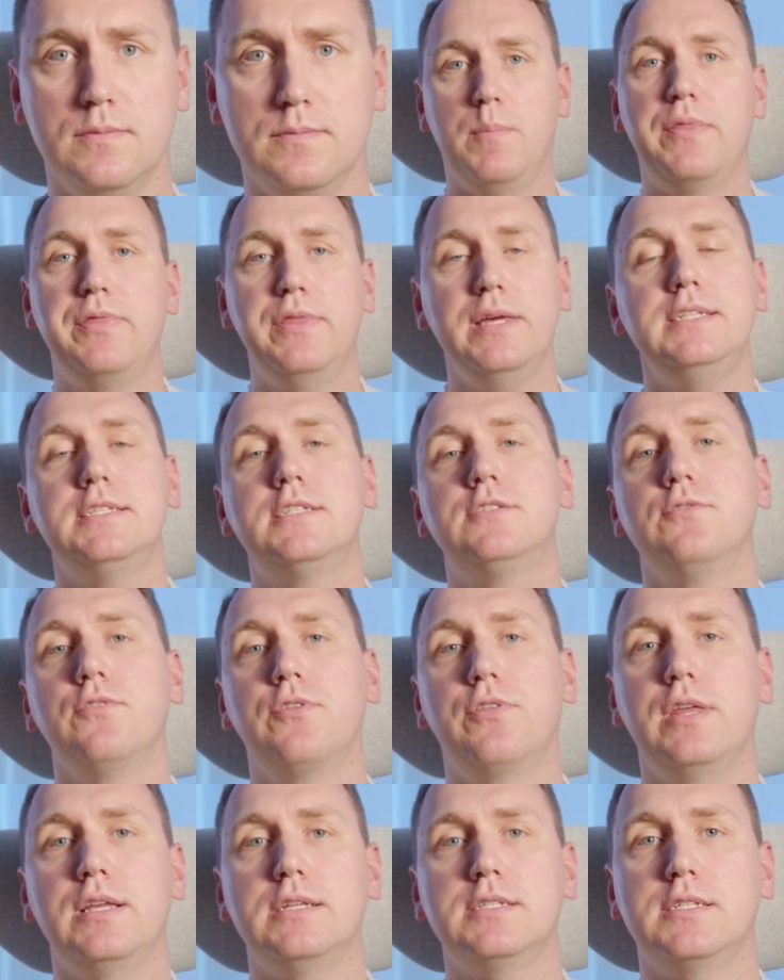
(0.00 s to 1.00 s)
But these two
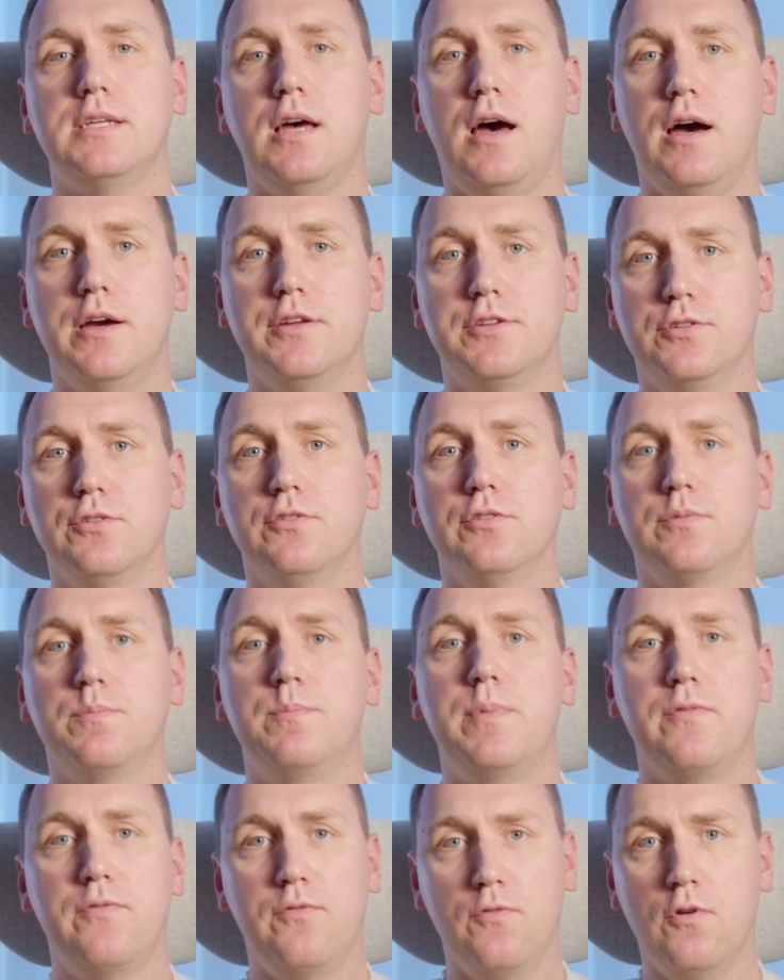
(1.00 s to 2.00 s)
things I
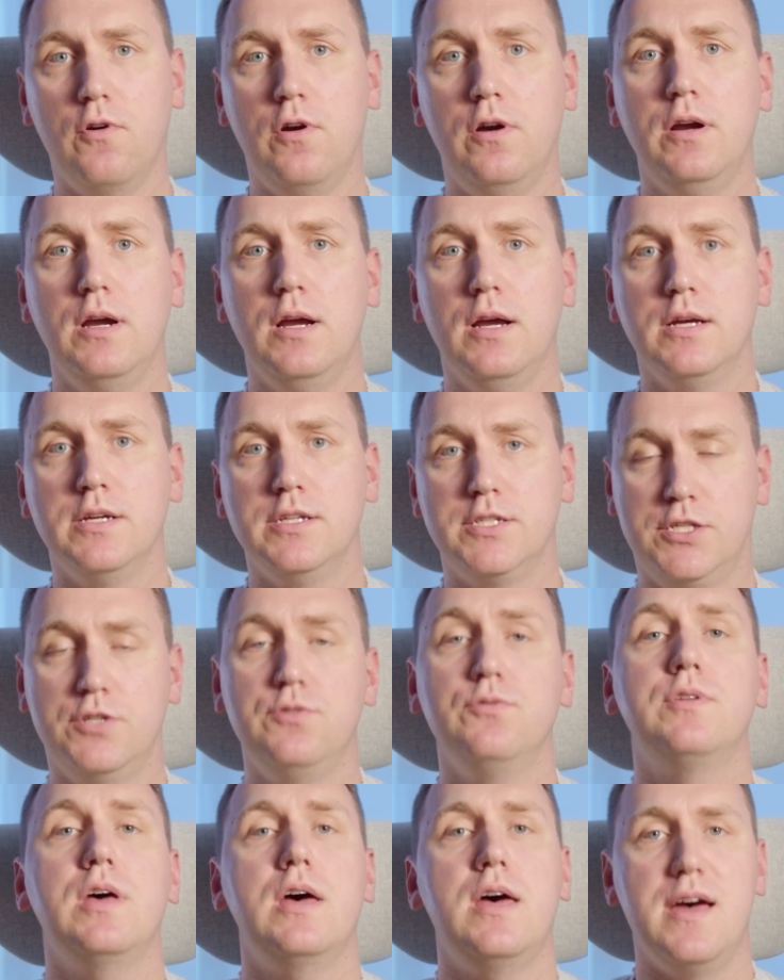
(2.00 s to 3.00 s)
talked before
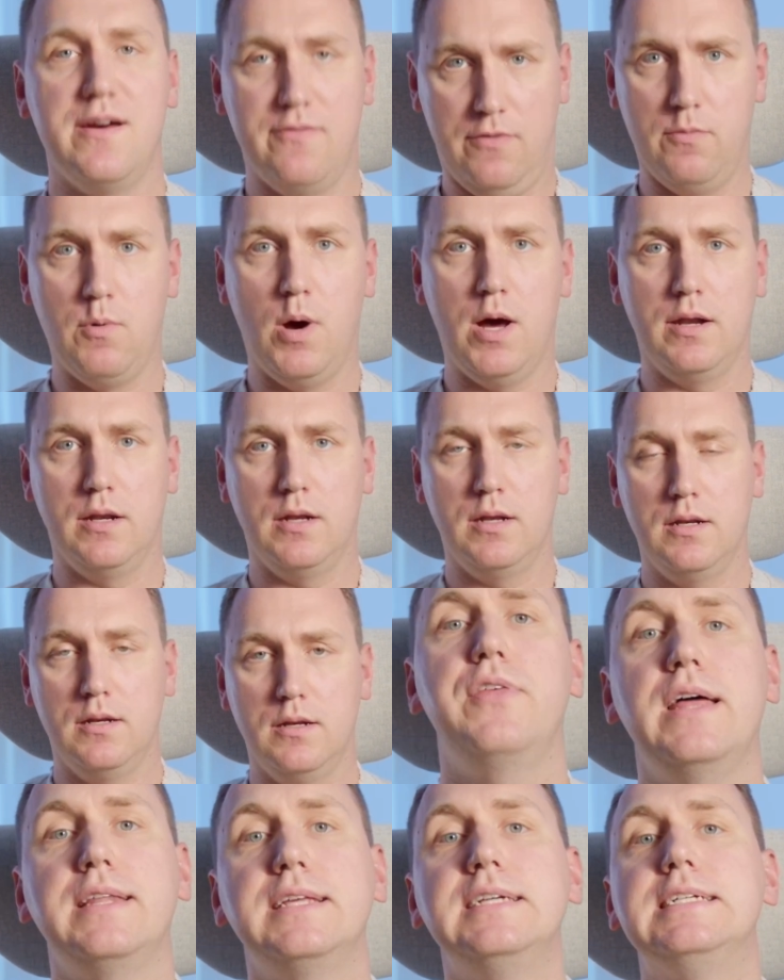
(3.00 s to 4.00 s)
suit everyone.
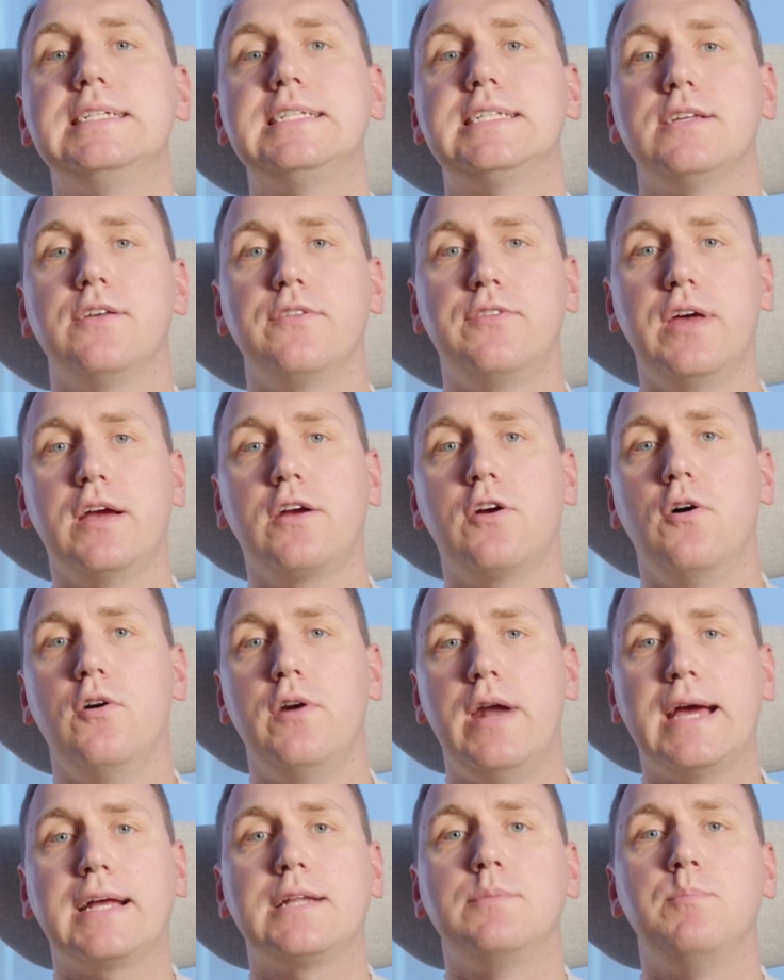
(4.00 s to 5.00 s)
That is the
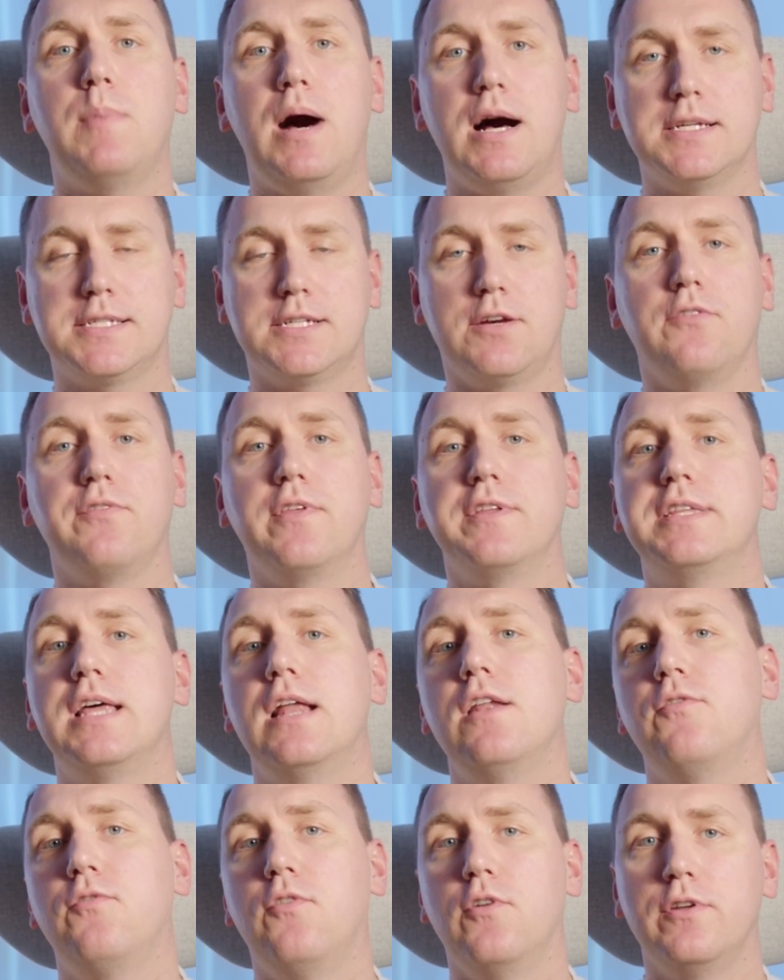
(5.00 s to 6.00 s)
correct mask of the
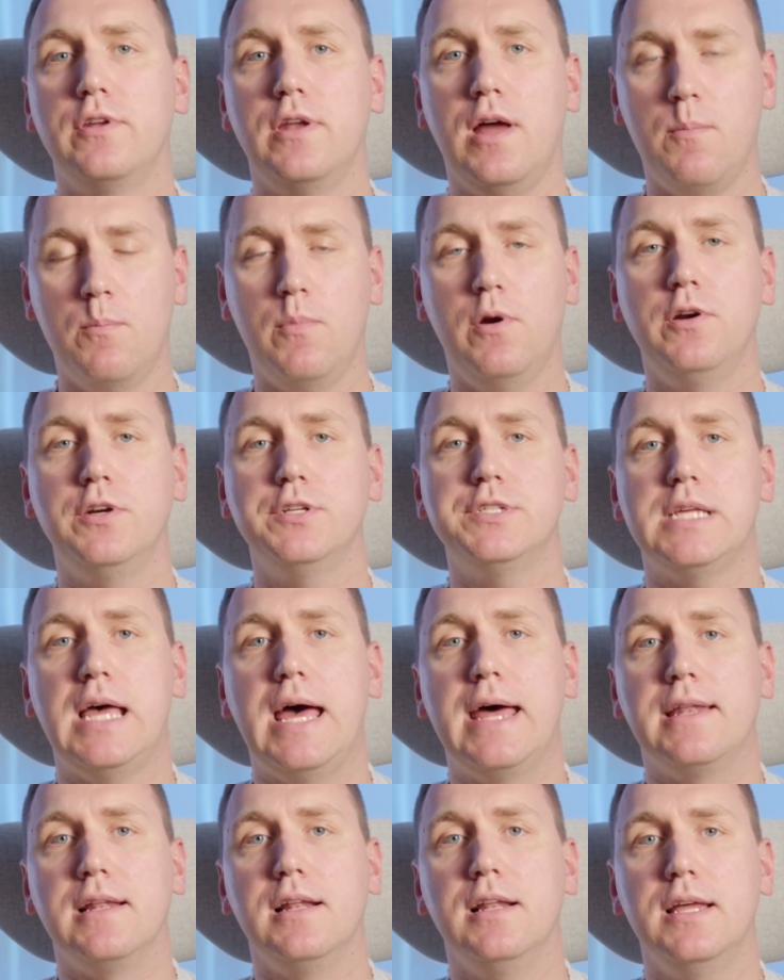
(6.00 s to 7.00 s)
telephone numbers
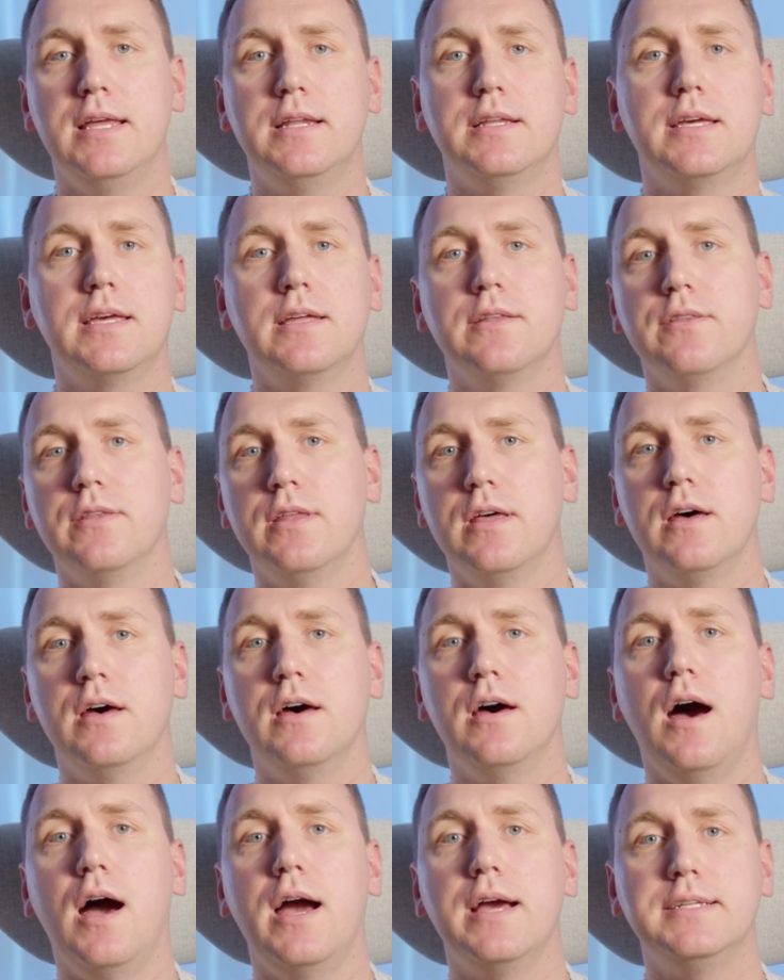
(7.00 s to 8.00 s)
and linking
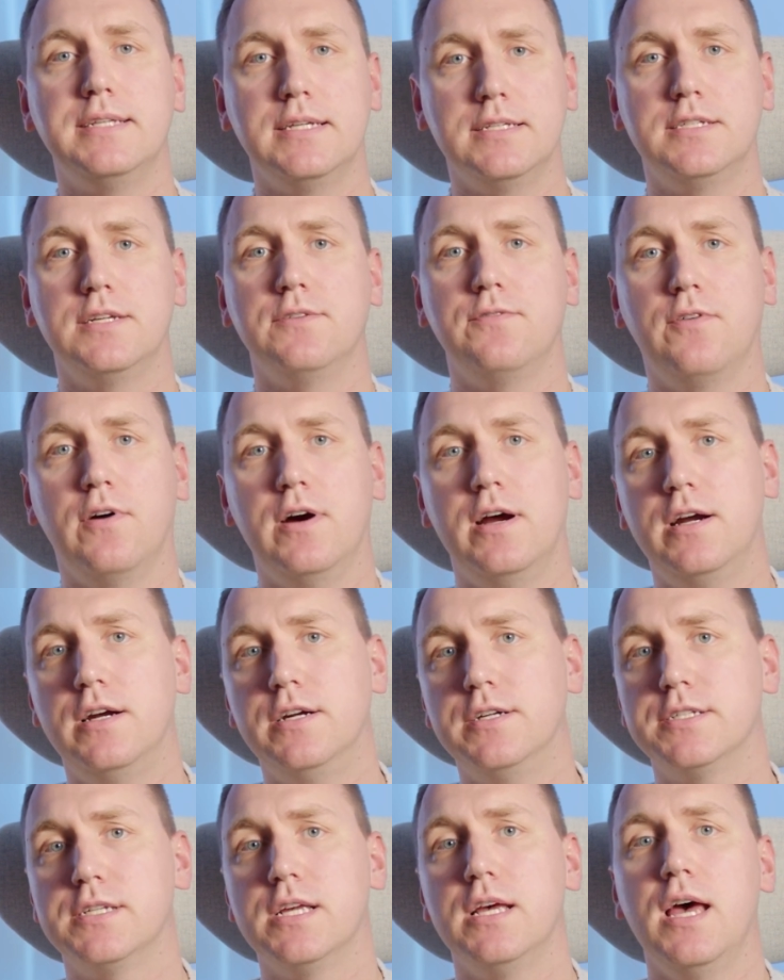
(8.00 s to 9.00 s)
the
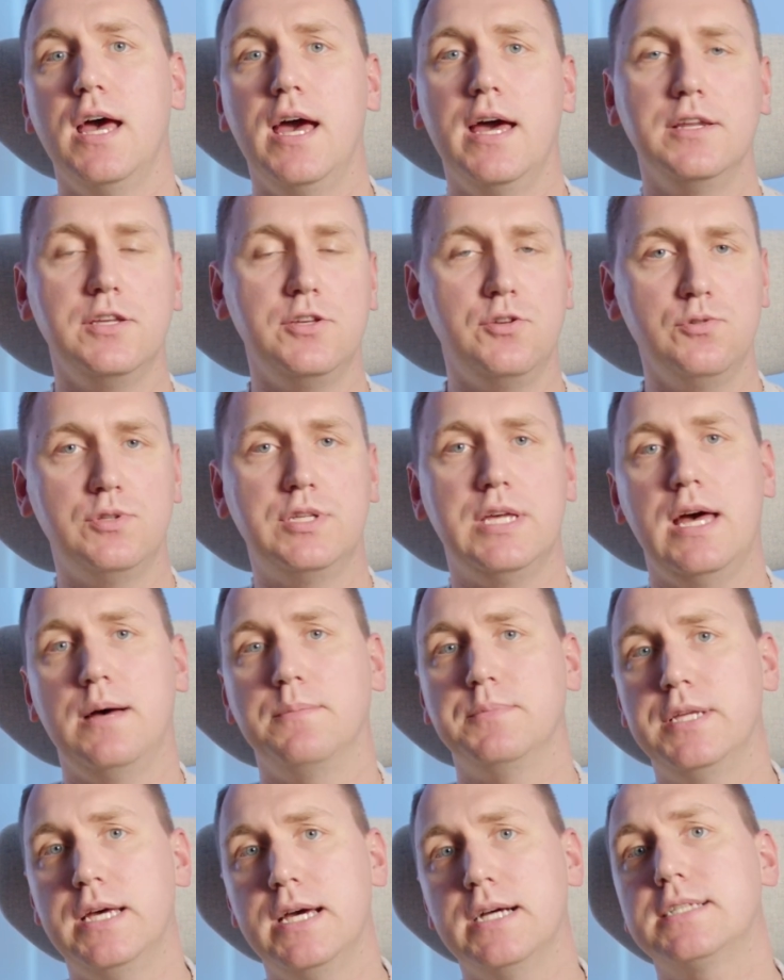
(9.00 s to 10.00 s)
identifiers and
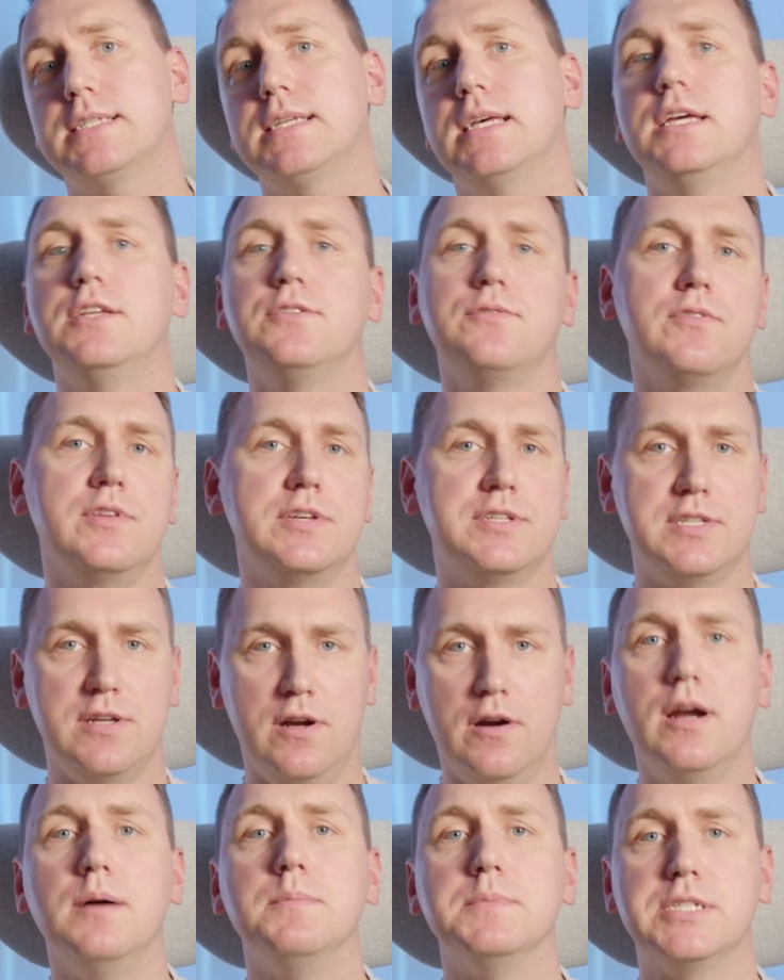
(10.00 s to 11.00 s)
UTM tags into the
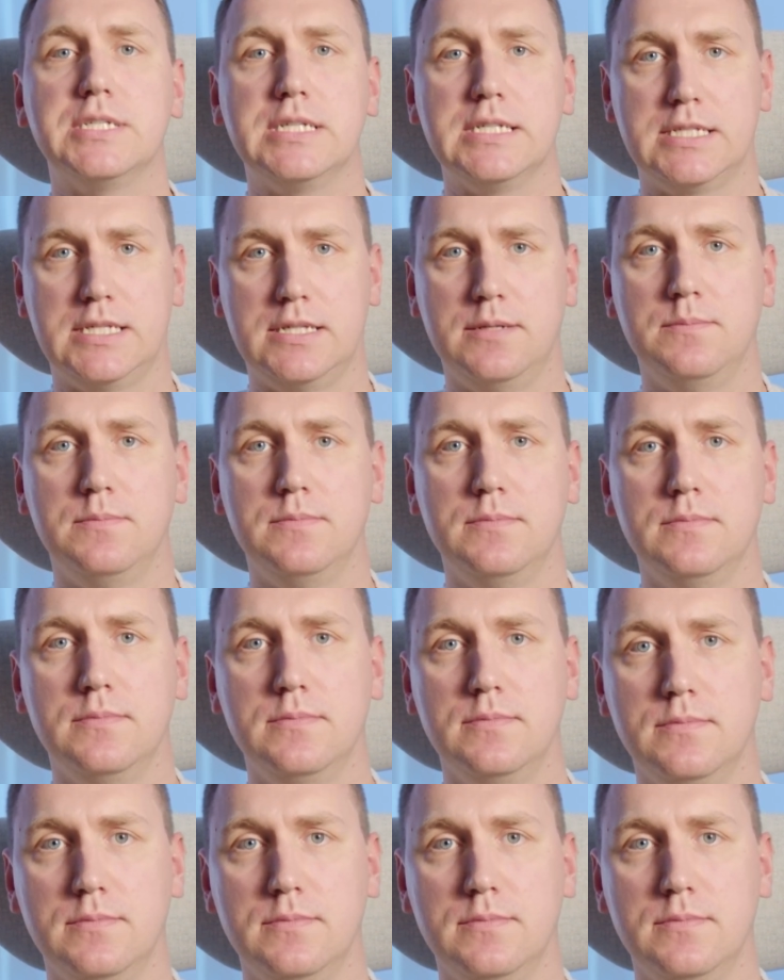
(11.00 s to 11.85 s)
CRM system.